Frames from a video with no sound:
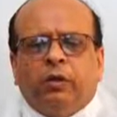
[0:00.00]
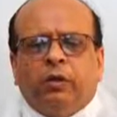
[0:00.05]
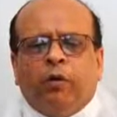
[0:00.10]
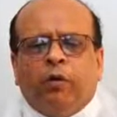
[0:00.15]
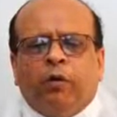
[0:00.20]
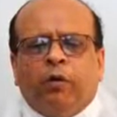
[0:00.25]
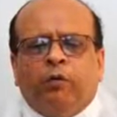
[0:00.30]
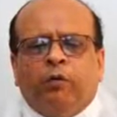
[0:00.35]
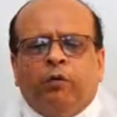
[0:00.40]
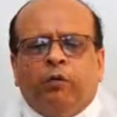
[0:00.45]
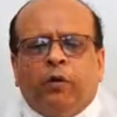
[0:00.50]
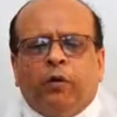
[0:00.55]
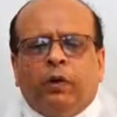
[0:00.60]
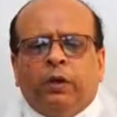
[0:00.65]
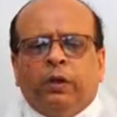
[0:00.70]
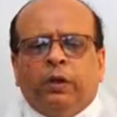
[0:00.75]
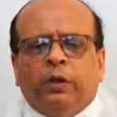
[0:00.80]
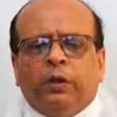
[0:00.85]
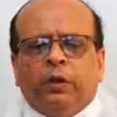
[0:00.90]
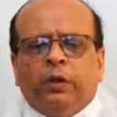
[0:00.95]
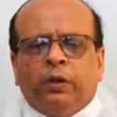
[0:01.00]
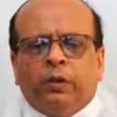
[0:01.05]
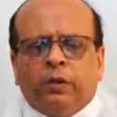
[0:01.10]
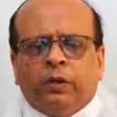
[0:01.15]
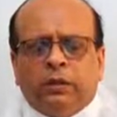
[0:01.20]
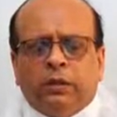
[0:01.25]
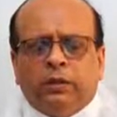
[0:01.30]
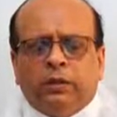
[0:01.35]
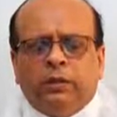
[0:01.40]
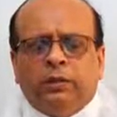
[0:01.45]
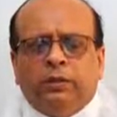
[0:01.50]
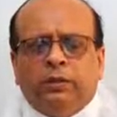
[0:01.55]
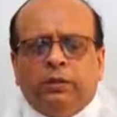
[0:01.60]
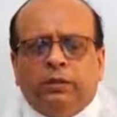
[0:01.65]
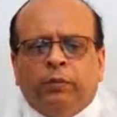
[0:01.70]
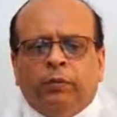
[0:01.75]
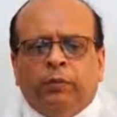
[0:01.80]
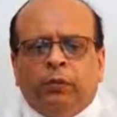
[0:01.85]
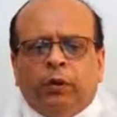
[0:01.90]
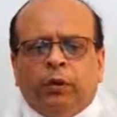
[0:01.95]
of the
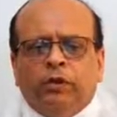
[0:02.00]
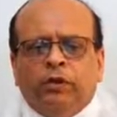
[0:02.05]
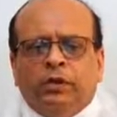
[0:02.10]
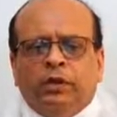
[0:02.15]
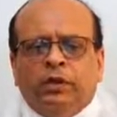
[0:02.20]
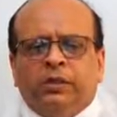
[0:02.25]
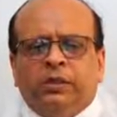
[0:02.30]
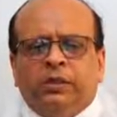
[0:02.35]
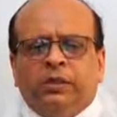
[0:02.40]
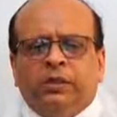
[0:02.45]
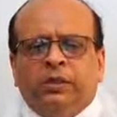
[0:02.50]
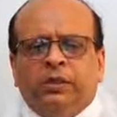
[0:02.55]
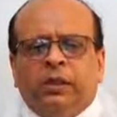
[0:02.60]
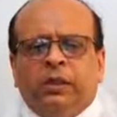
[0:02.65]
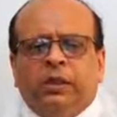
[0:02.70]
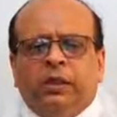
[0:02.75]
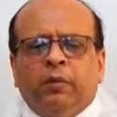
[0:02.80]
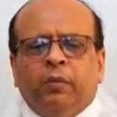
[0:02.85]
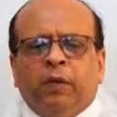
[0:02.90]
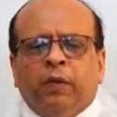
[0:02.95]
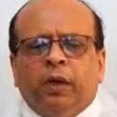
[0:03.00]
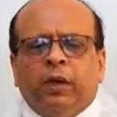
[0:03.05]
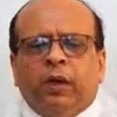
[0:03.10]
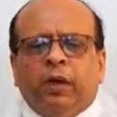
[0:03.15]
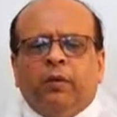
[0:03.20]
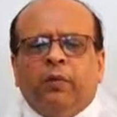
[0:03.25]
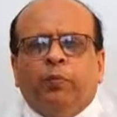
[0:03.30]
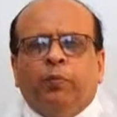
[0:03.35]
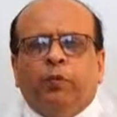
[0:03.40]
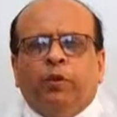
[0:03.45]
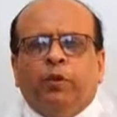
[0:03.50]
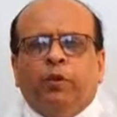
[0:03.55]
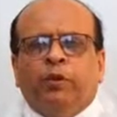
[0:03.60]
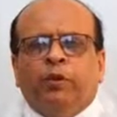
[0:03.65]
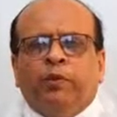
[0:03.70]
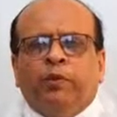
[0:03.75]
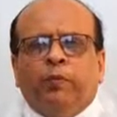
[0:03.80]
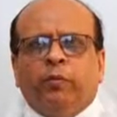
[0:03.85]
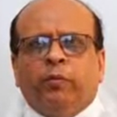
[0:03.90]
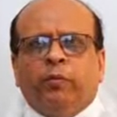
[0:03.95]
prosthesis by
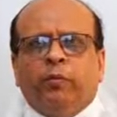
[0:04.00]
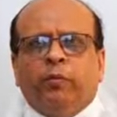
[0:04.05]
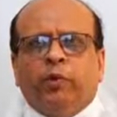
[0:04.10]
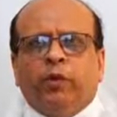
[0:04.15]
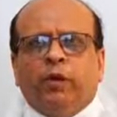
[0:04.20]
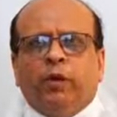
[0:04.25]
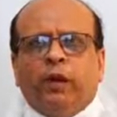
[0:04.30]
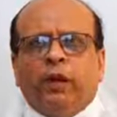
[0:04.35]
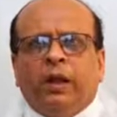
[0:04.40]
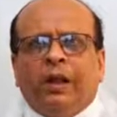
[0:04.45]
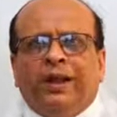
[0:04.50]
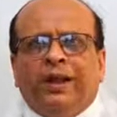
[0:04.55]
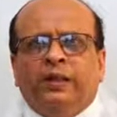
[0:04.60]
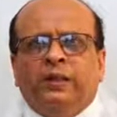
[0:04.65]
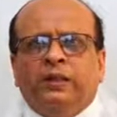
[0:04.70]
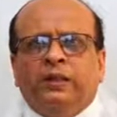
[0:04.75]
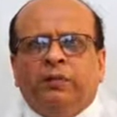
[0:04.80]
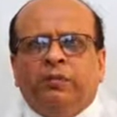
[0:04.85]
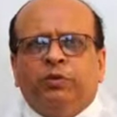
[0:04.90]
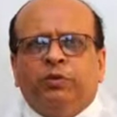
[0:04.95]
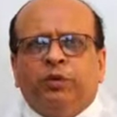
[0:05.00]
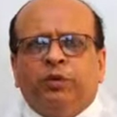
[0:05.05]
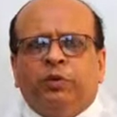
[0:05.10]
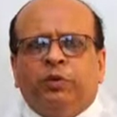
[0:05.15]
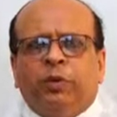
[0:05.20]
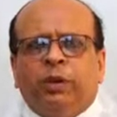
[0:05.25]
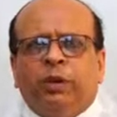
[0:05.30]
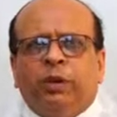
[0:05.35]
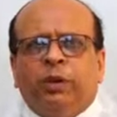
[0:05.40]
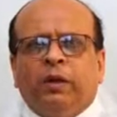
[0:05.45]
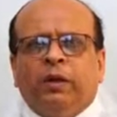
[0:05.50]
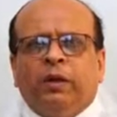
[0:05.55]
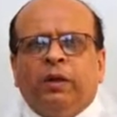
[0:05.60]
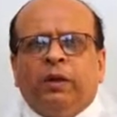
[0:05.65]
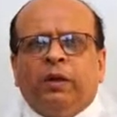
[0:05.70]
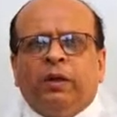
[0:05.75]
component removal and subsequent